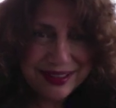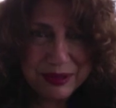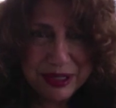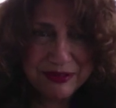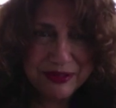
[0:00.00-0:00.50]
I'm
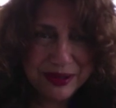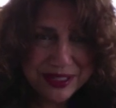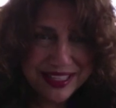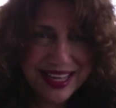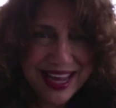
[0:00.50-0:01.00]
looking
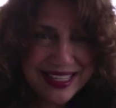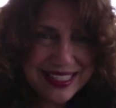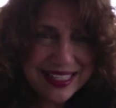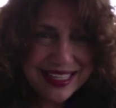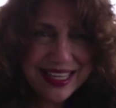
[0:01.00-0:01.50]
forward to
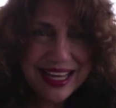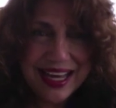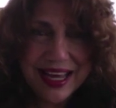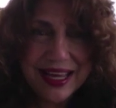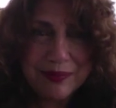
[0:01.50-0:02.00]
that.
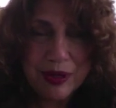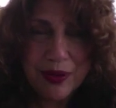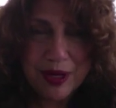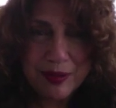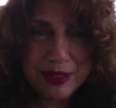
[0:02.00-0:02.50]
I am
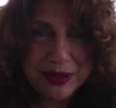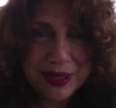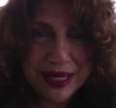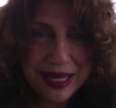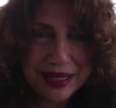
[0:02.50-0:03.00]
going to be
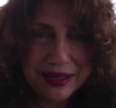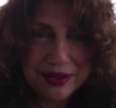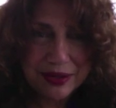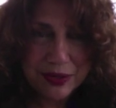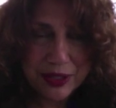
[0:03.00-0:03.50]
doing
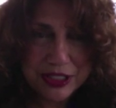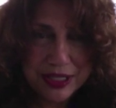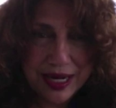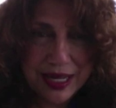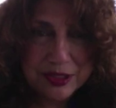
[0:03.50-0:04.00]
another question
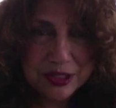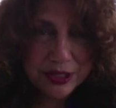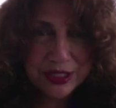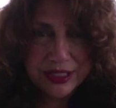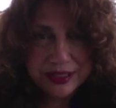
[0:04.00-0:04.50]
and
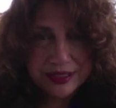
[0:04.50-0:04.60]
answer